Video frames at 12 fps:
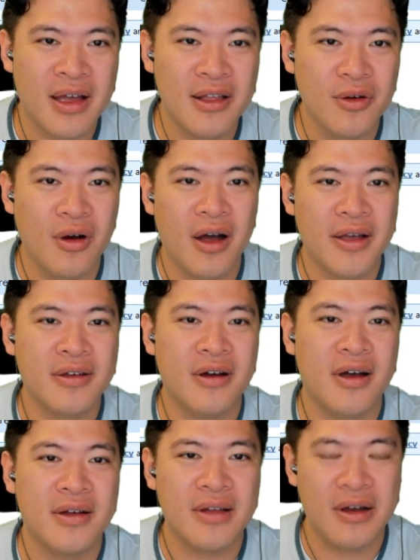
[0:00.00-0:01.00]
Hello
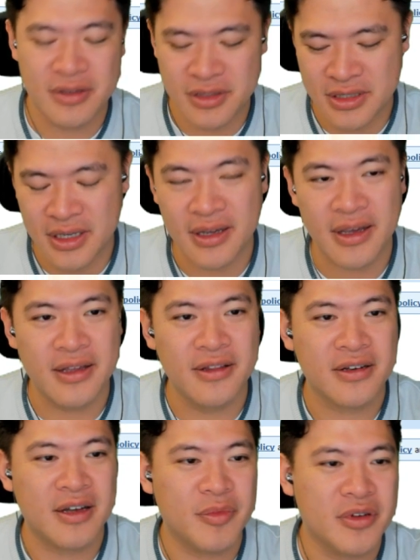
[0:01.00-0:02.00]
Icon. I was saying, hey,
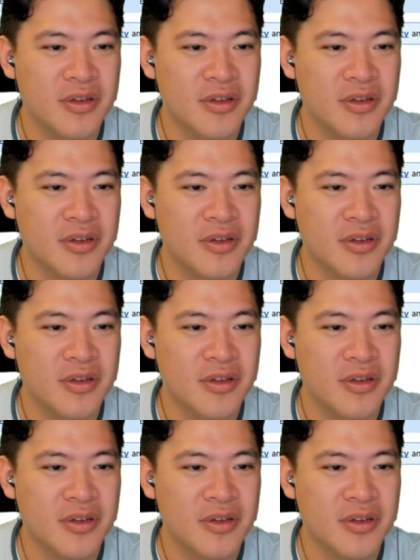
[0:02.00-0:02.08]
look, I'm